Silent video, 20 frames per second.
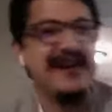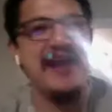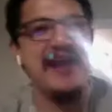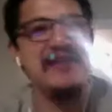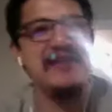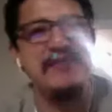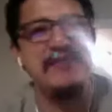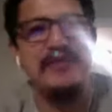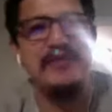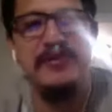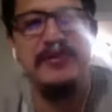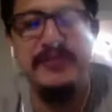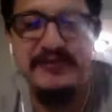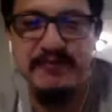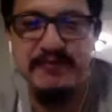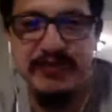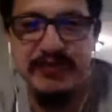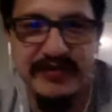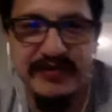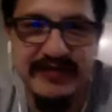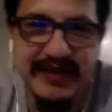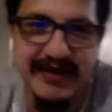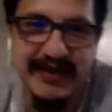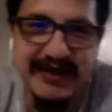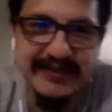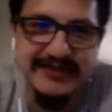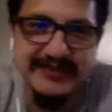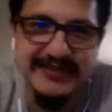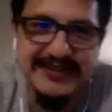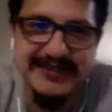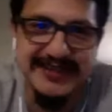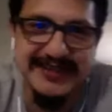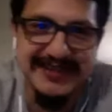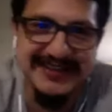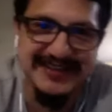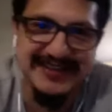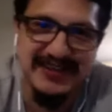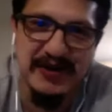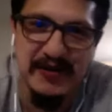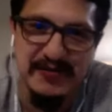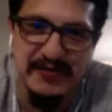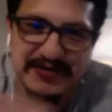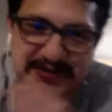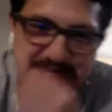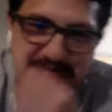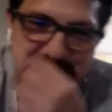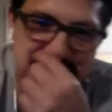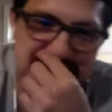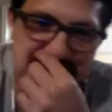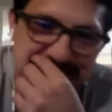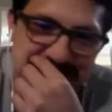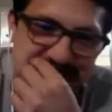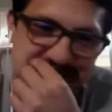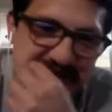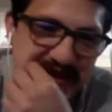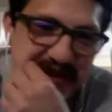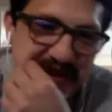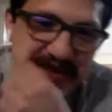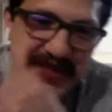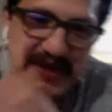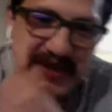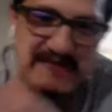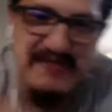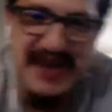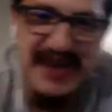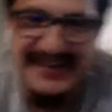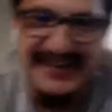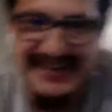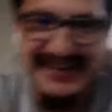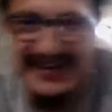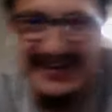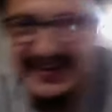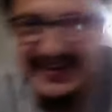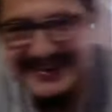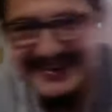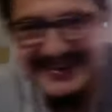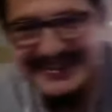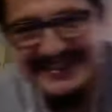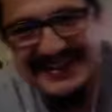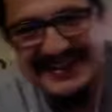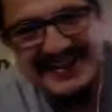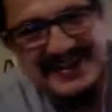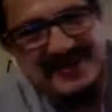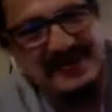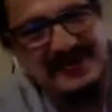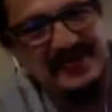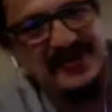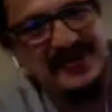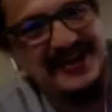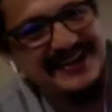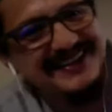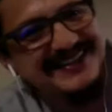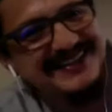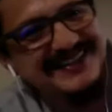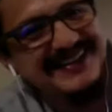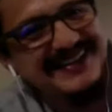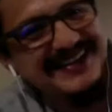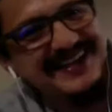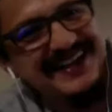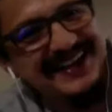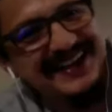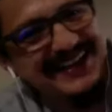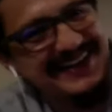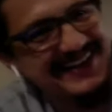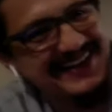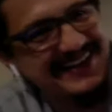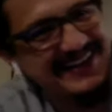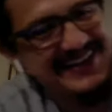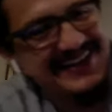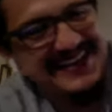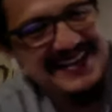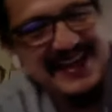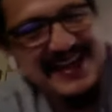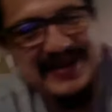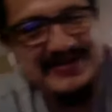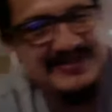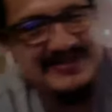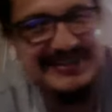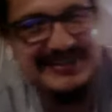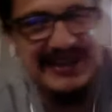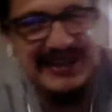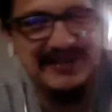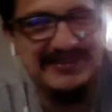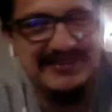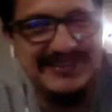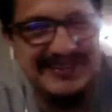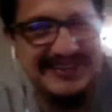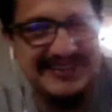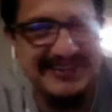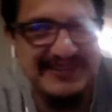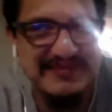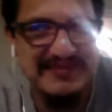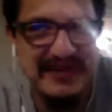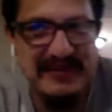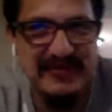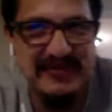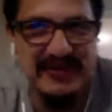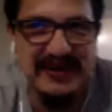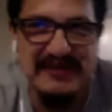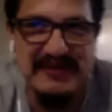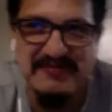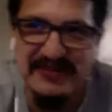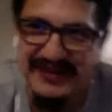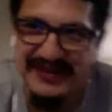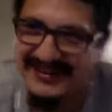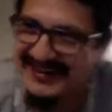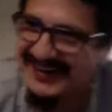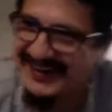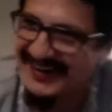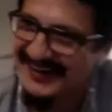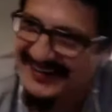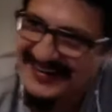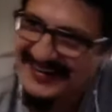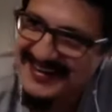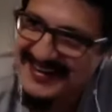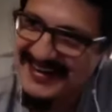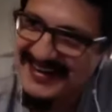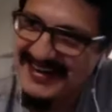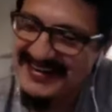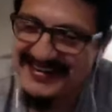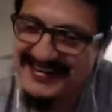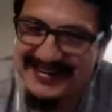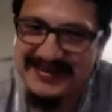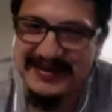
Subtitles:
remember I almost burned the house. I almost burned the backyard once. That was not a good memory, but like,